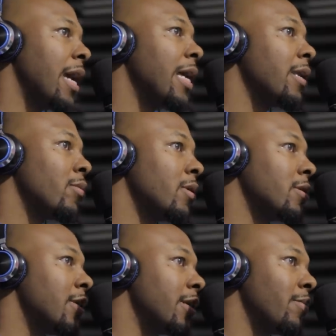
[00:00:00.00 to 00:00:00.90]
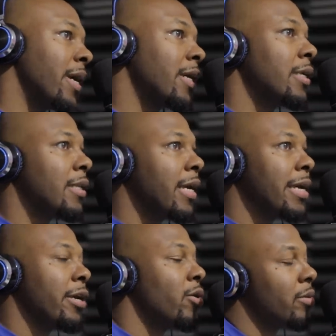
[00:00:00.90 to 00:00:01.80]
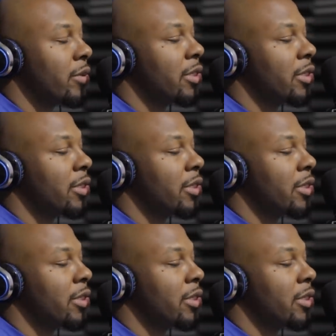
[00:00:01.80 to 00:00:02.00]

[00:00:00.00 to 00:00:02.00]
I had a, a, nigga back in the day, yo.